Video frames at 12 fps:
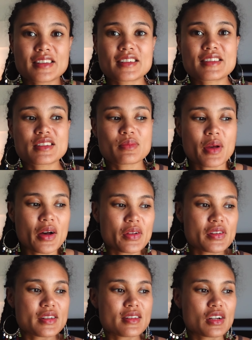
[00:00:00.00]
the smell,
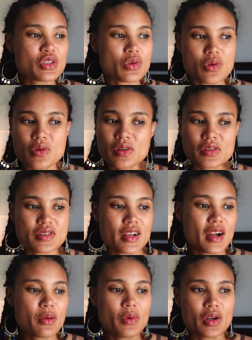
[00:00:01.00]
the essential oils that
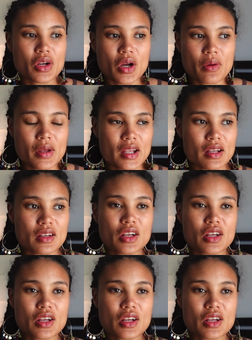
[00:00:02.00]
I want going